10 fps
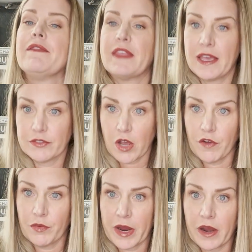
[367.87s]
they have
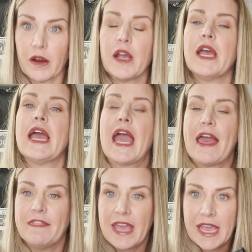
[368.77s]
software,
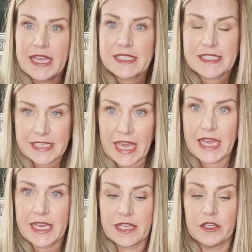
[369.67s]
and they
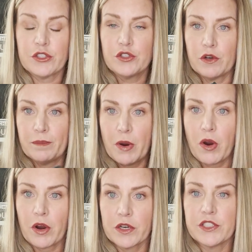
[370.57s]
scan certain
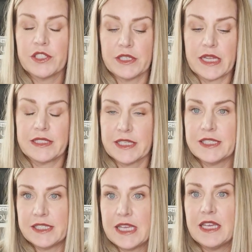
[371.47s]
parts to
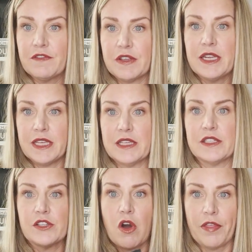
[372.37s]
see if it
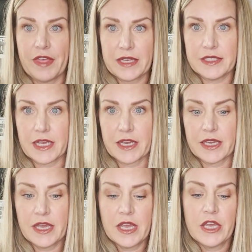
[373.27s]
is
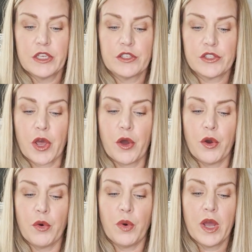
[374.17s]
authentic.
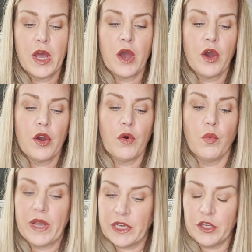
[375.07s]
So
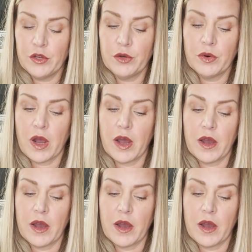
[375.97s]
when you